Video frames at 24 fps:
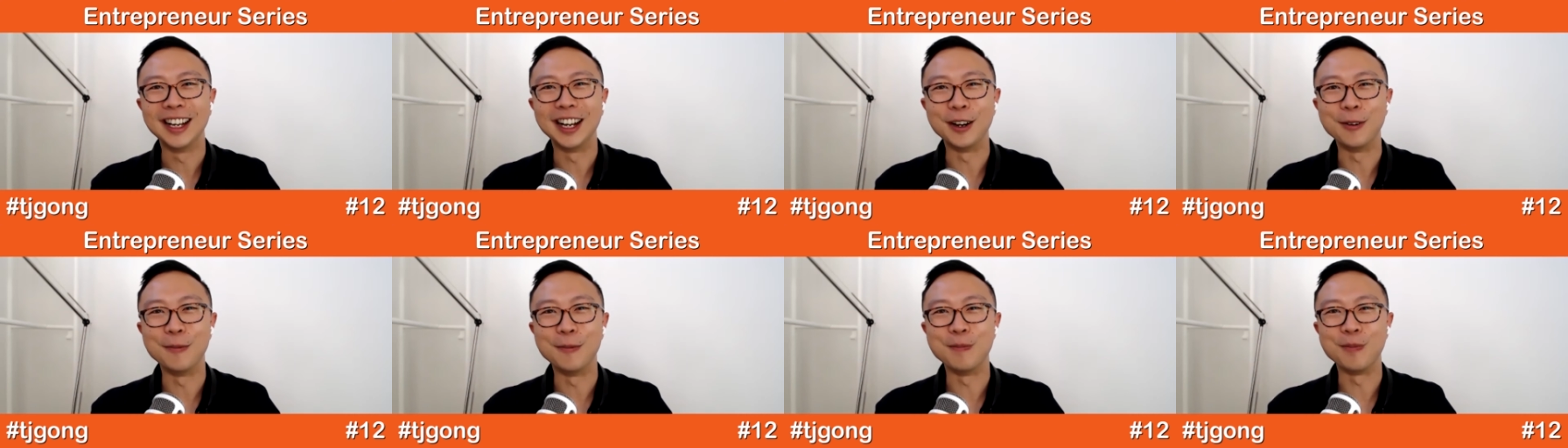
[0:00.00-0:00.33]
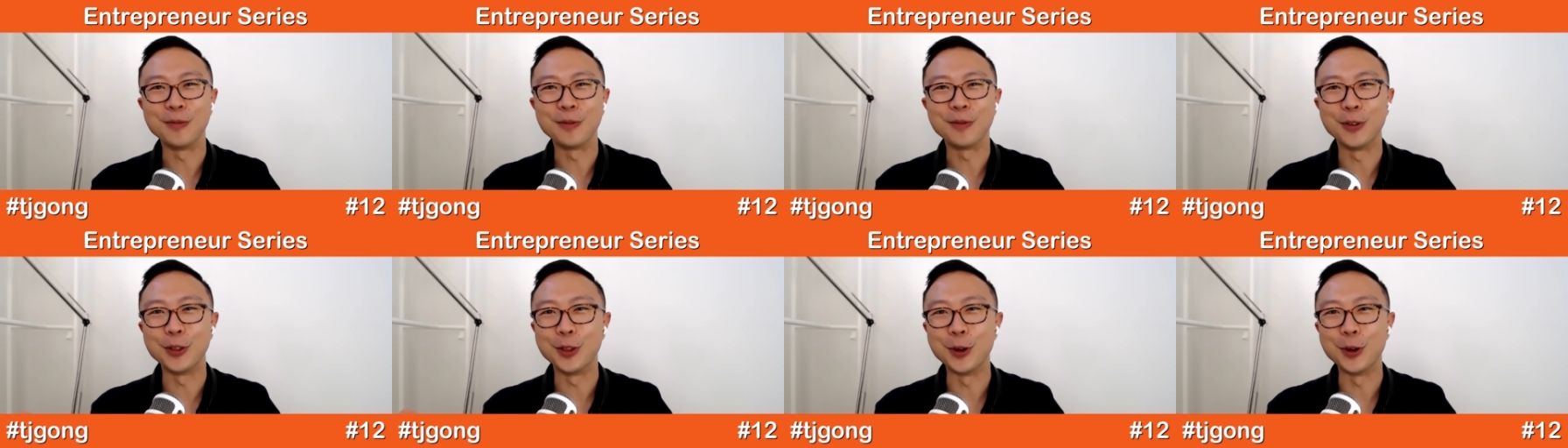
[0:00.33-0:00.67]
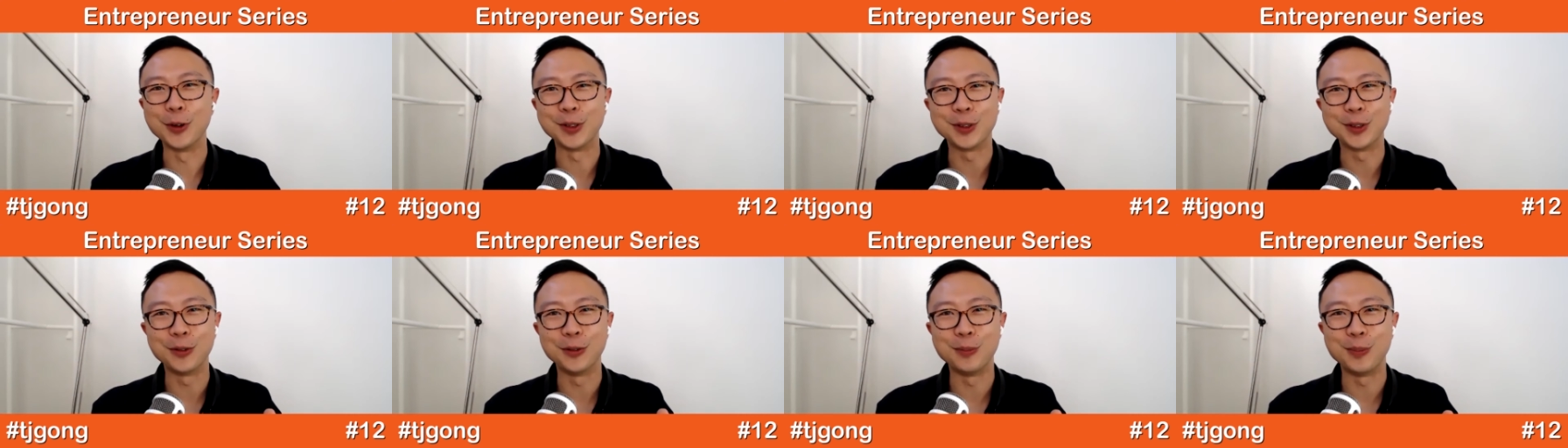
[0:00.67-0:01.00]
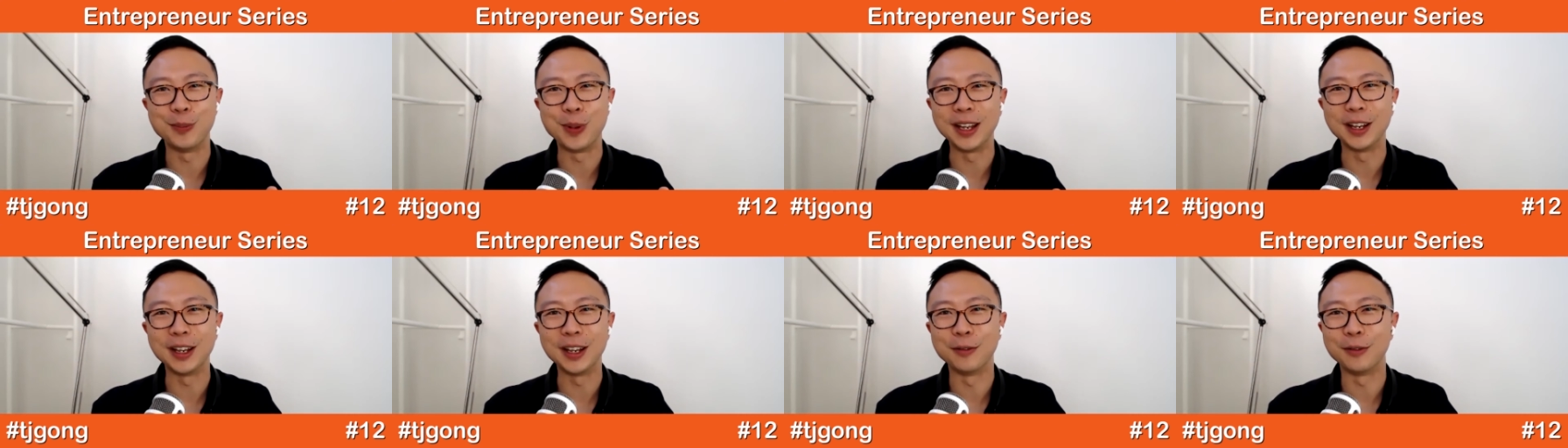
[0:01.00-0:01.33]
For those who've been
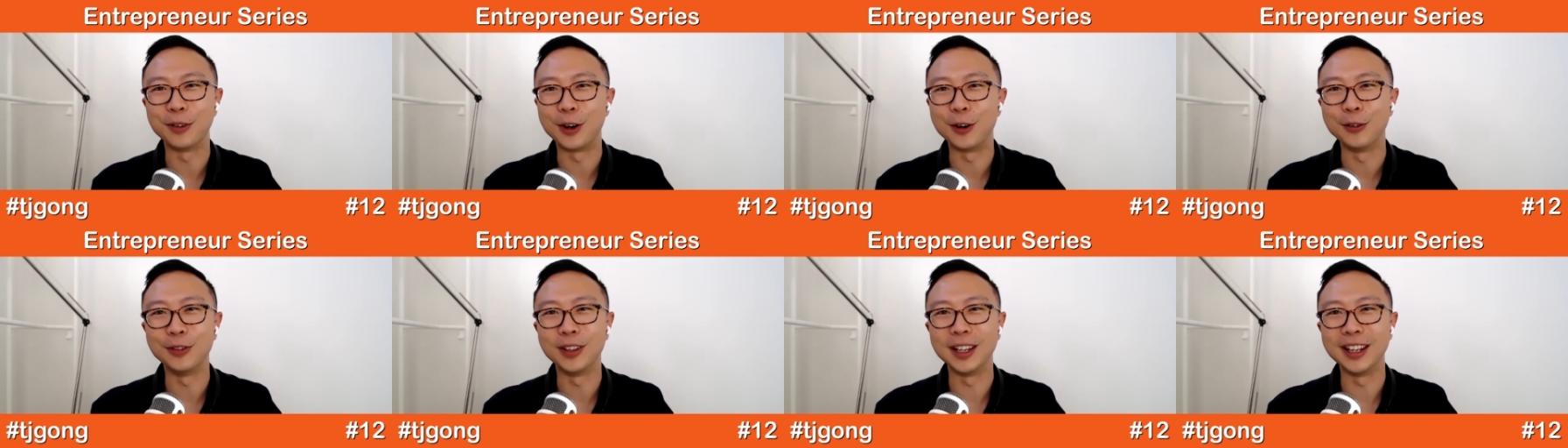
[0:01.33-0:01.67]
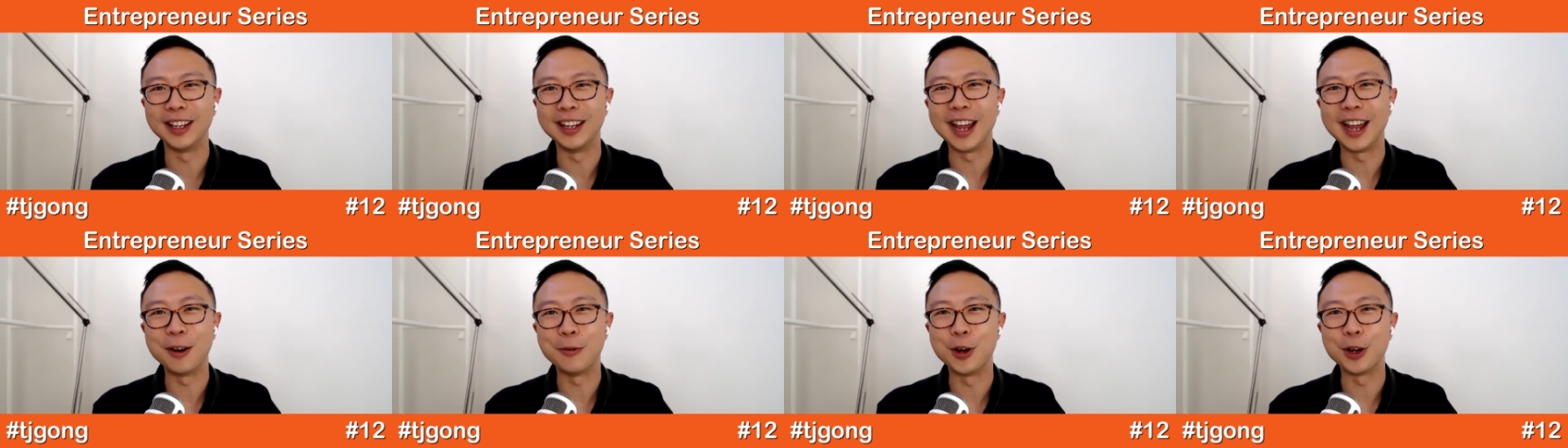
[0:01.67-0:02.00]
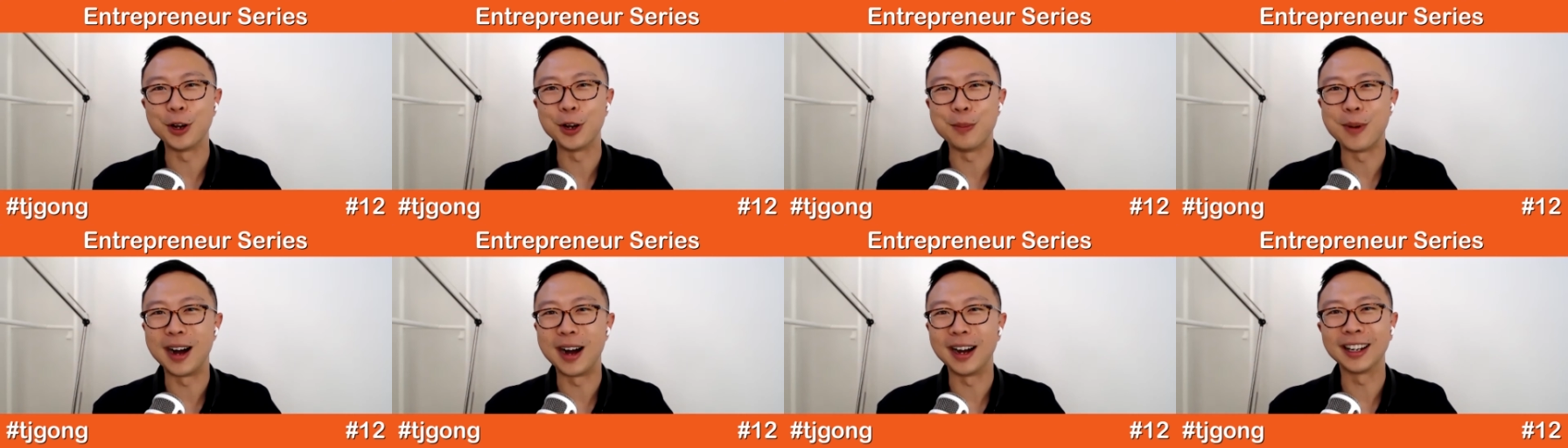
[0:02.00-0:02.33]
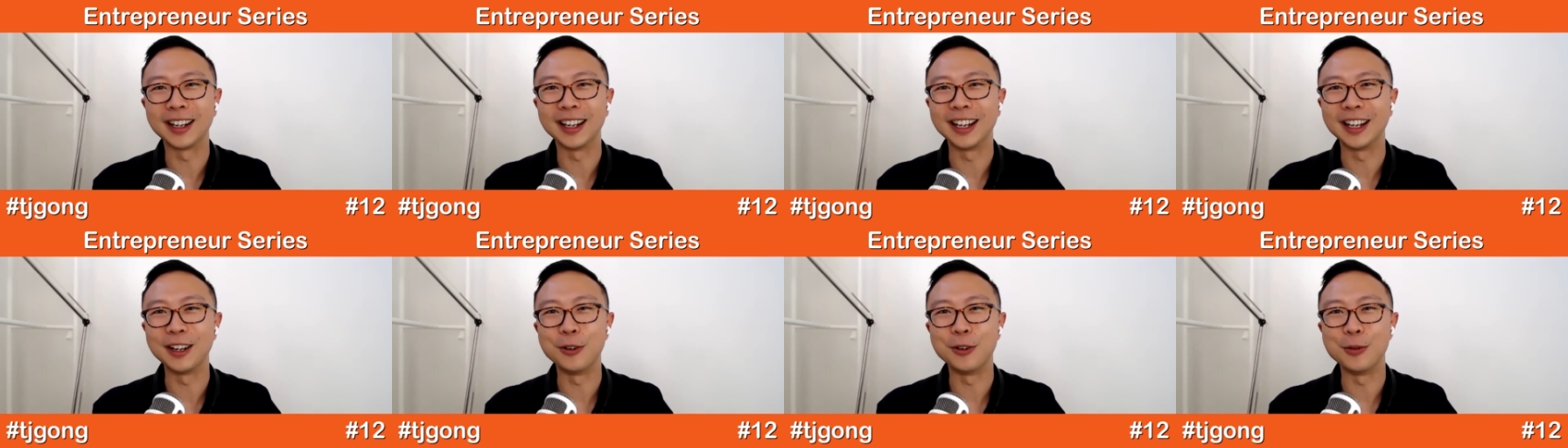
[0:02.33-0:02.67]
involved in network marketing
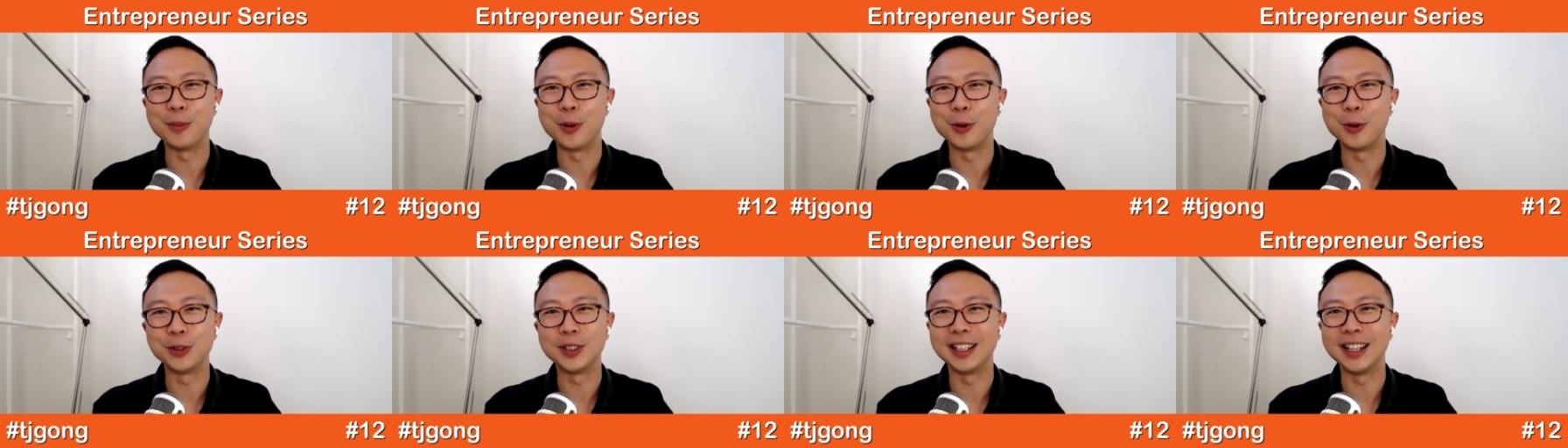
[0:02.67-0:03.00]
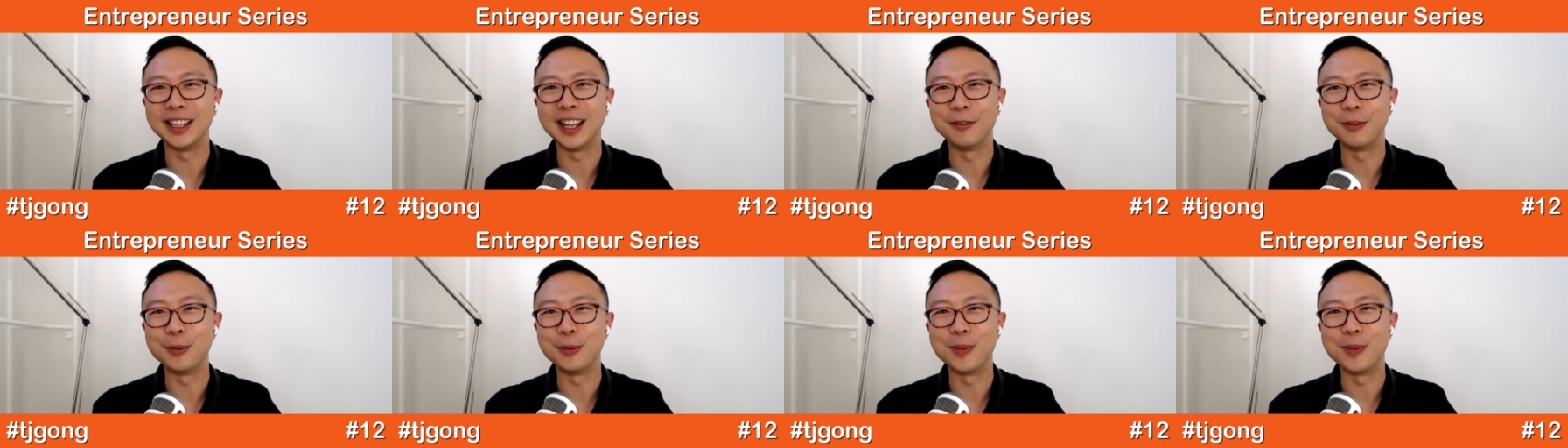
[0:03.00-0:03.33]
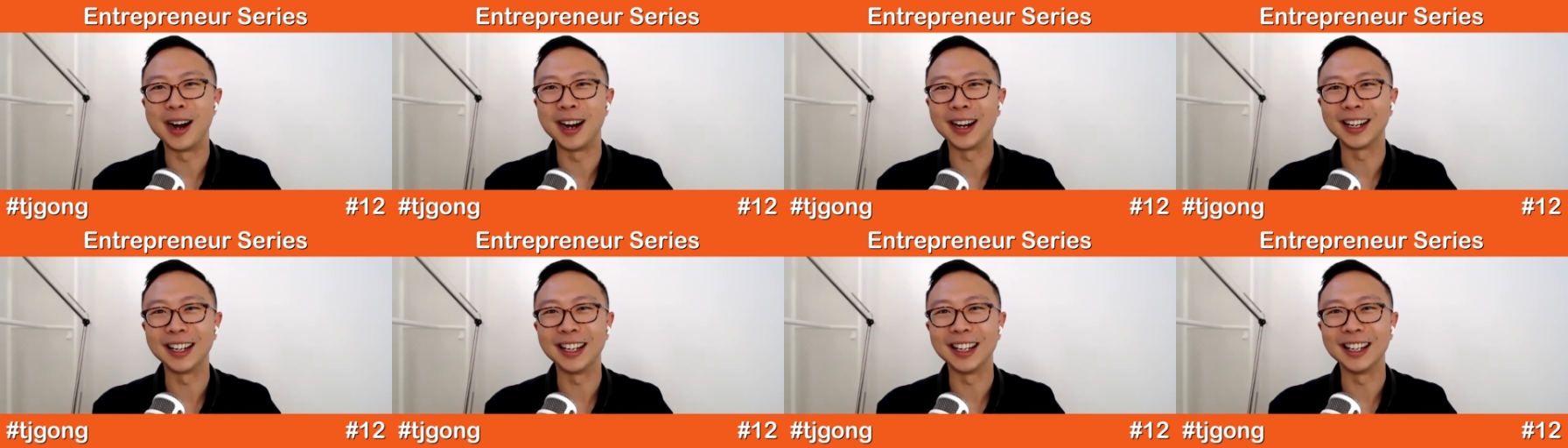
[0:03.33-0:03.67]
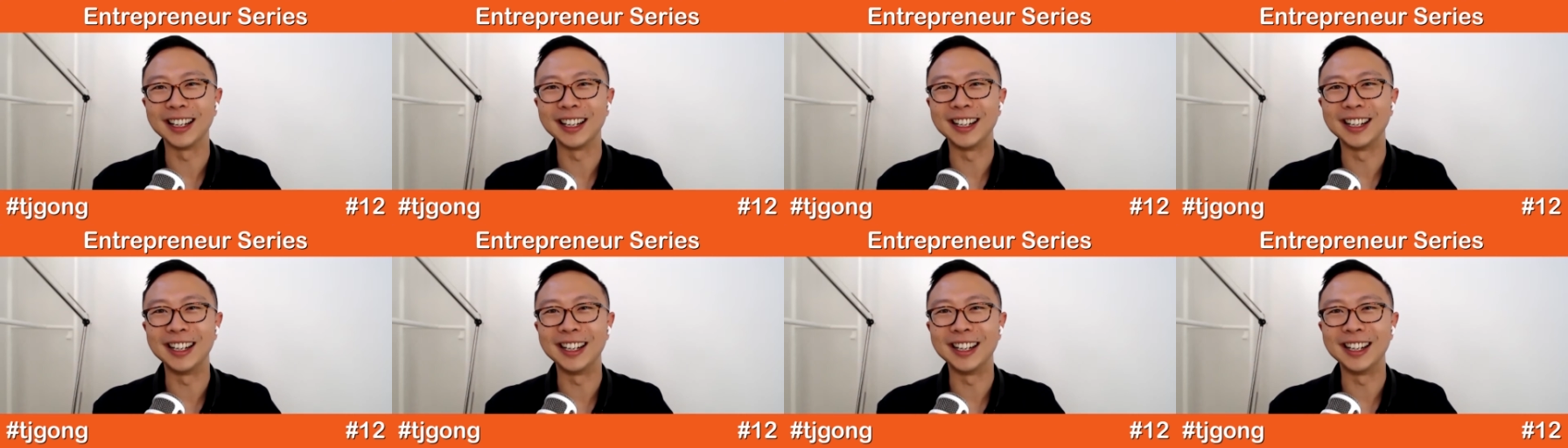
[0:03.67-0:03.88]
or multi-level marketing,